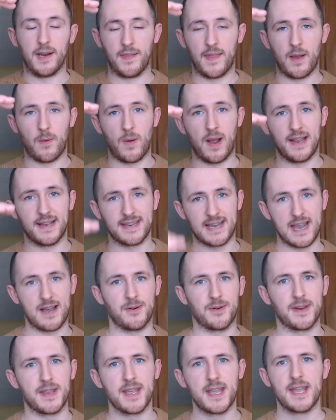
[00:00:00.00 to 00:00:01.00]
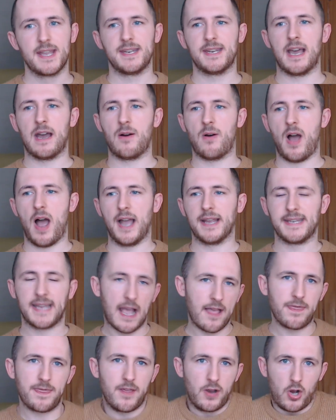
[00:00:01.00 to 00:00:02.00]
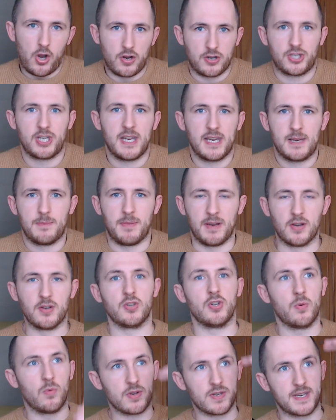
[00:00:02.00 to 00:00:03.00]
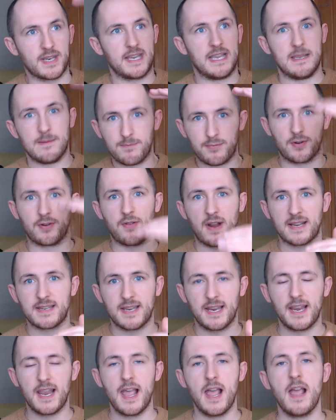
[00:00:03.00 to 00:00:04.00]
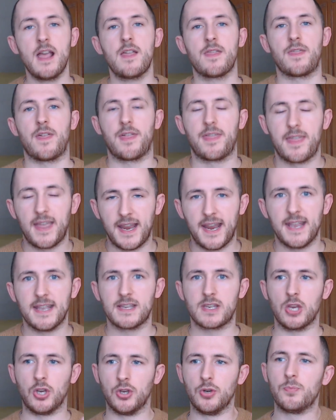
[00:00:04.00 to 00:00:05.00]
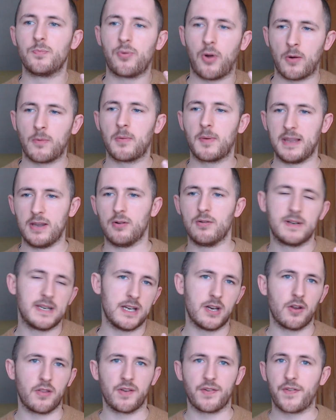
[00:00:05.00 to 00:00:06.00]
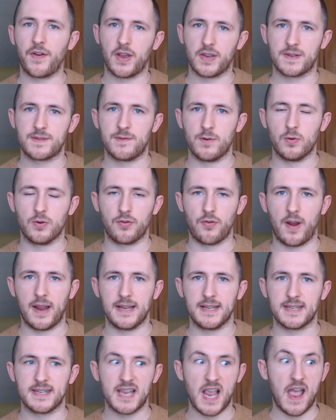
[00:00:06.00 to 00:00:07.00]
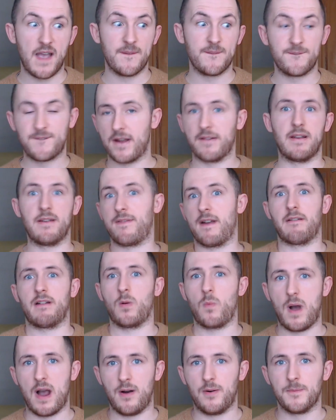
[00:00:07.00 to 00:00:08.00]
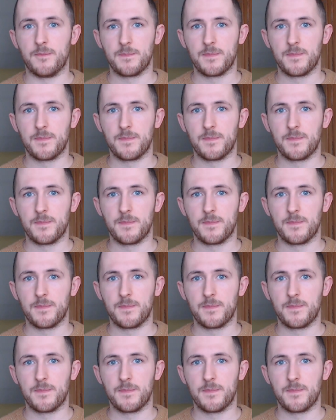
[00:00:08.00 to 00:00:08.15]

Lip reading: their way down. Now, I get the logic because you want to keep progressing. The thing is, you probably already know the first 4 grades very, very well.